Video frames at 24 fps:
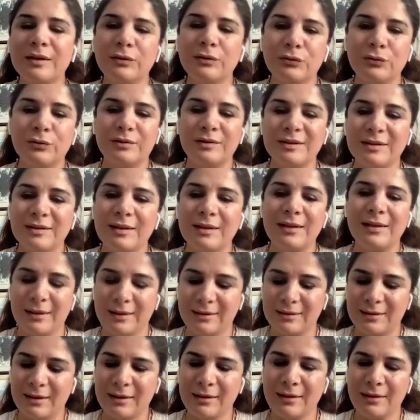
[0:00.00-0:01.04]
to the
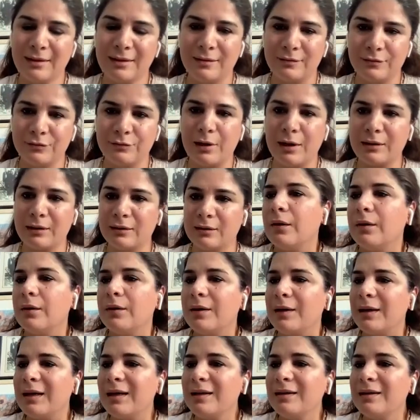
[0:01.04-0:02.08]
selecting drug.
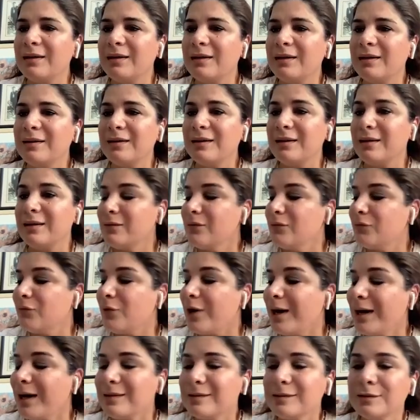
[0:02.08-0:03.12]

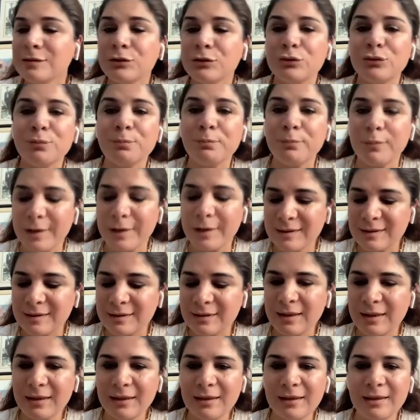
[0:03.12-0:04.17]
While
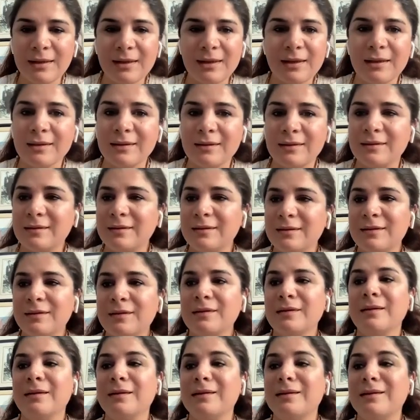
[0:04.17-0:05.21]
suppressing
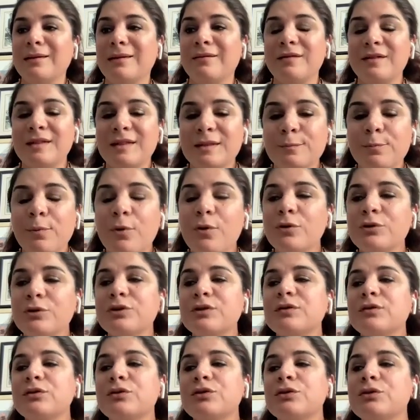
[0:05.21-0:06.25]
the response
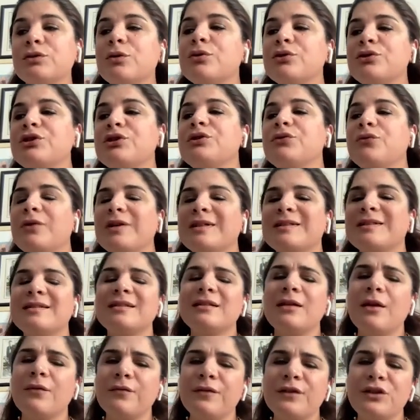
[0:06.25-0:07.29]
to surgery was
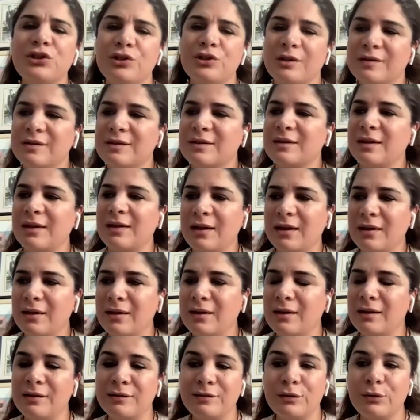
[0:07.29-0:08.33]
sufficient
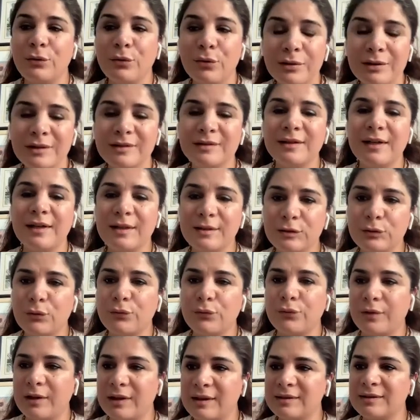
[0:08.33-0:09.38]
in the early days
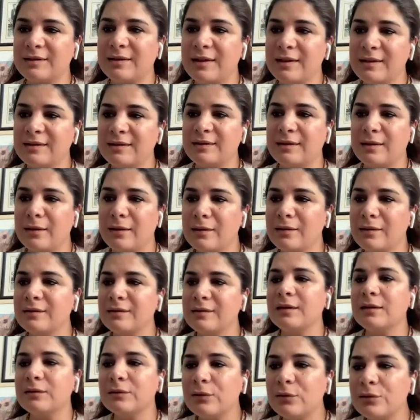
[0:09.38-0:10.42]
of anesthesia,
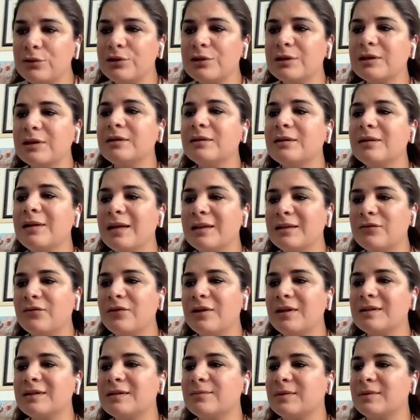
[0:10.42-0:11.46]
technological
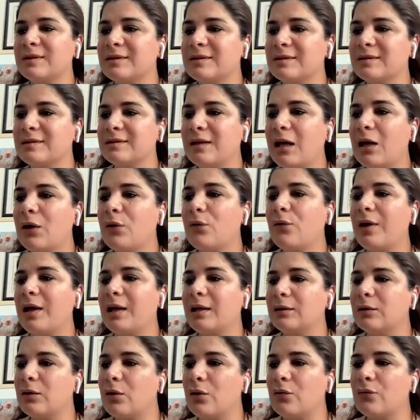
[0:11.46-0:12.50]
advancements now
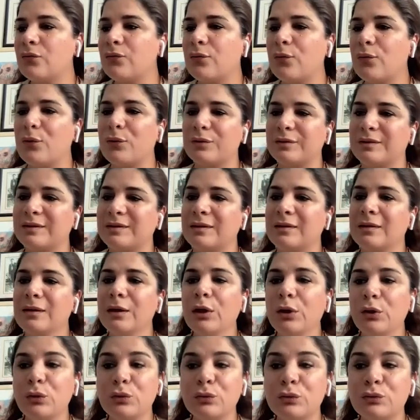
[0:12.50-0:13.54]
allow for the
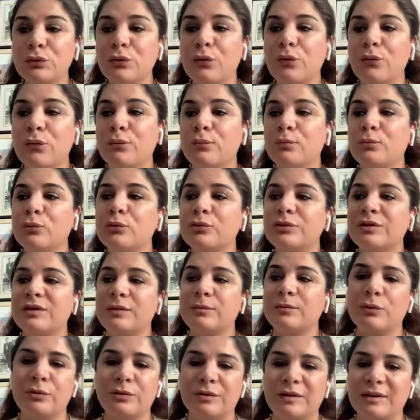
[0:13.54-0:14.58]
use of
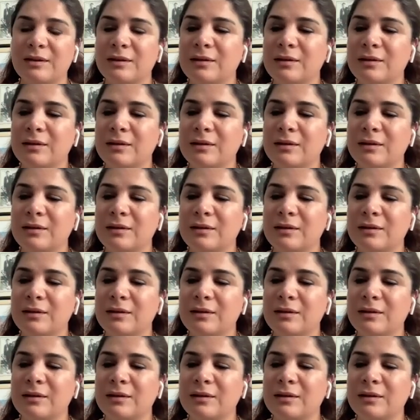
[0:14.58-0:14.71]
multimodal